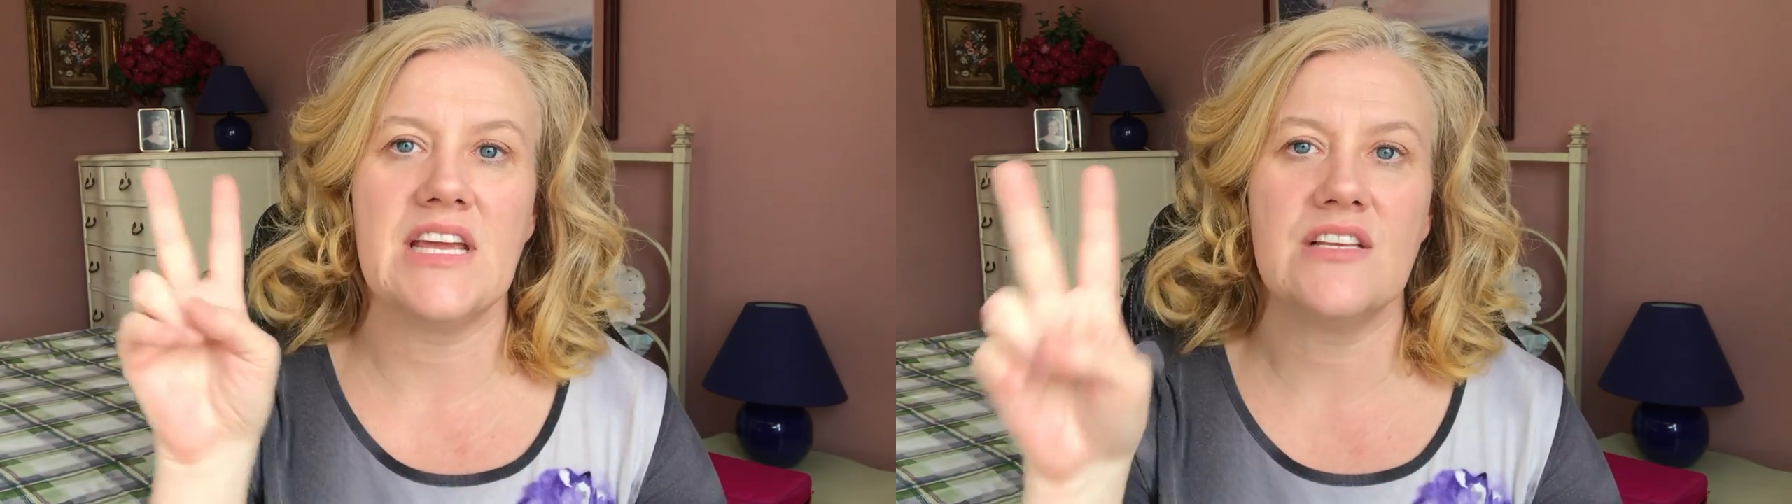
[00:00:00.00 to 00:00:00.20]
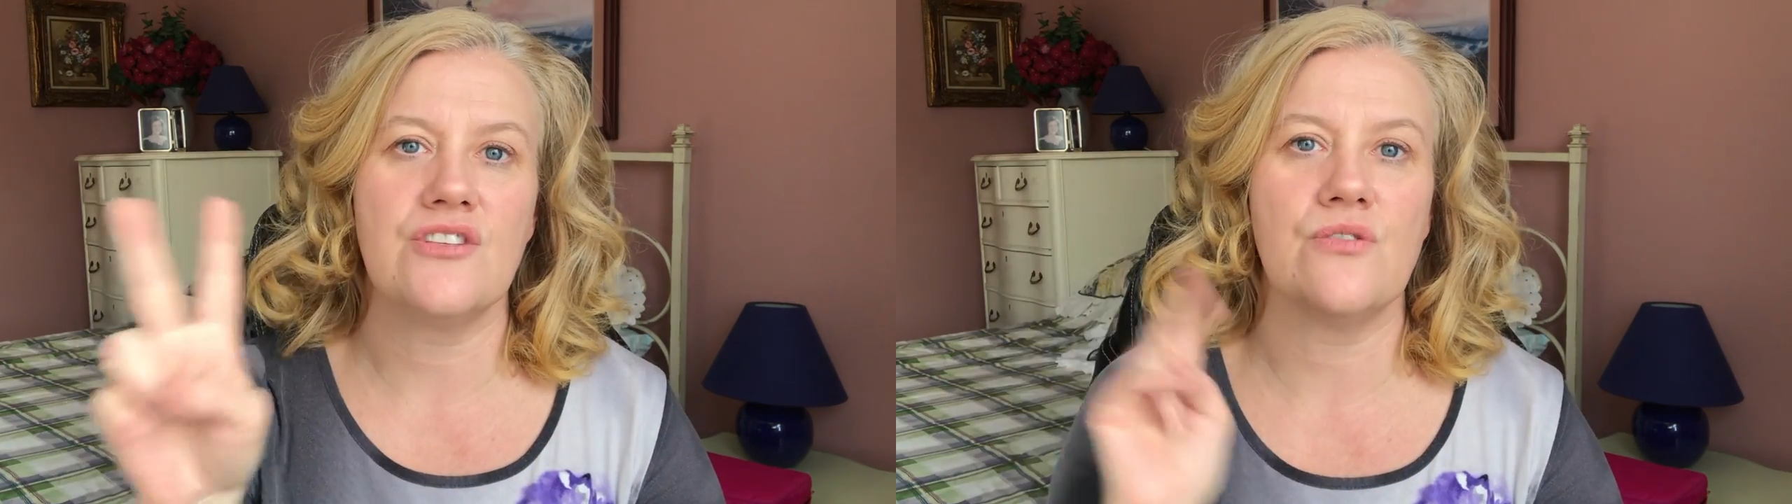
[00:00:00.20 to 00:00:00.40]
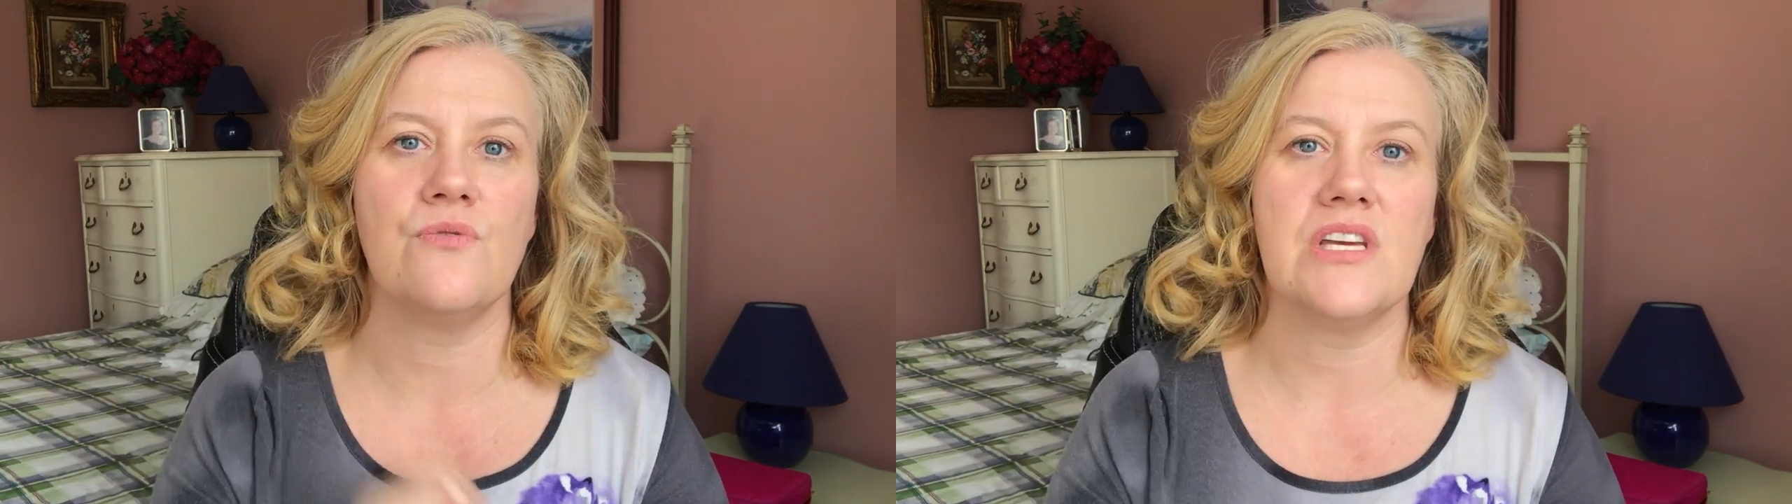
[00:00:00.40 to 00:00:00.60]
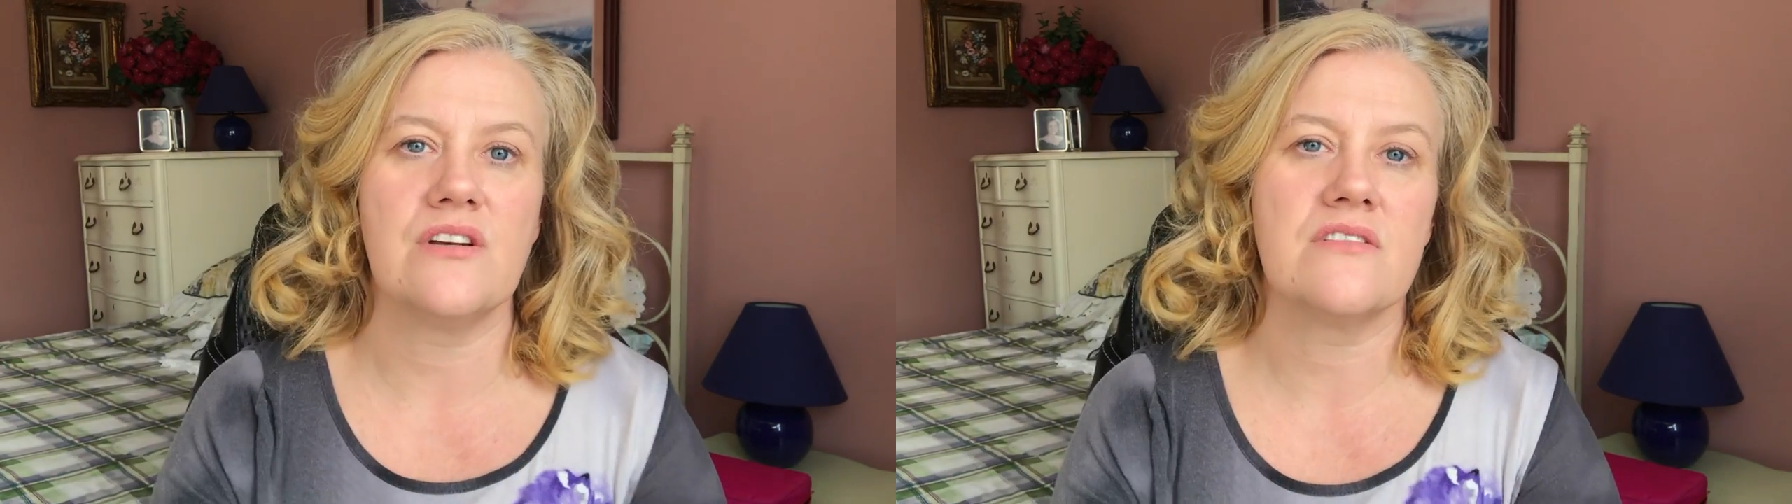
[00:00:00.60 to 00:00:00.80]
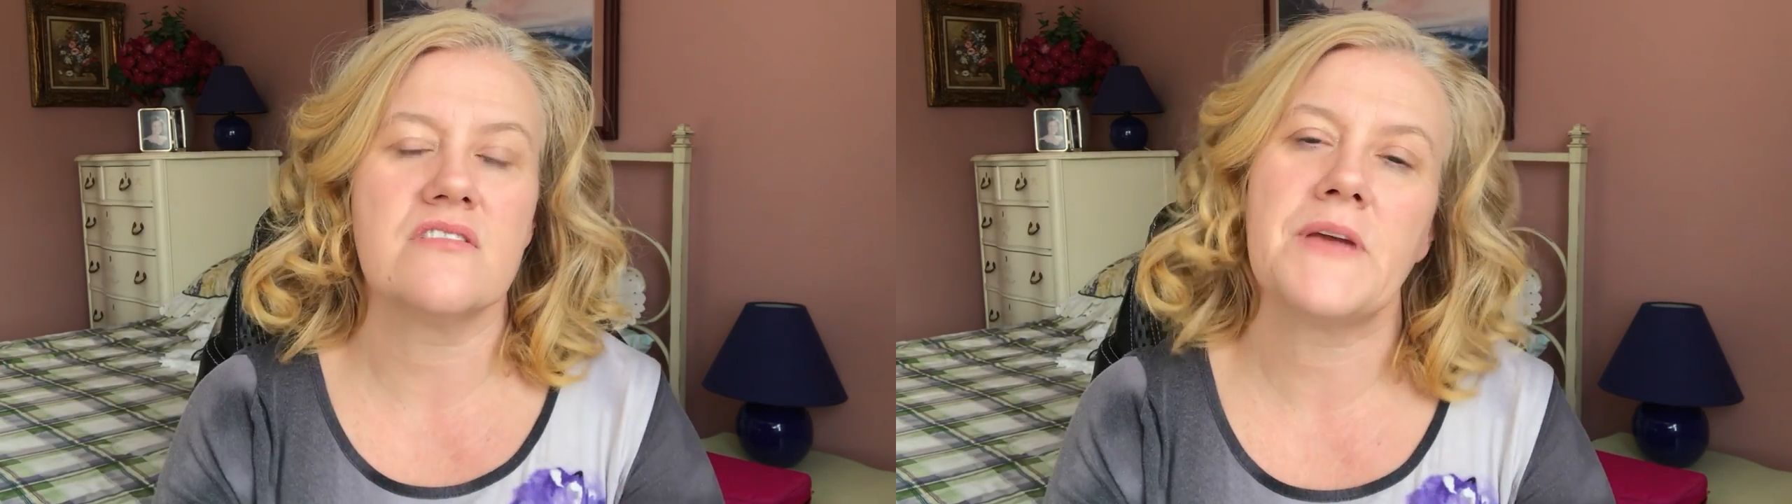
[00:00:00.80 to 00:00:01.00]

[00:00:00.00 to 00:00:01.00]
in two years,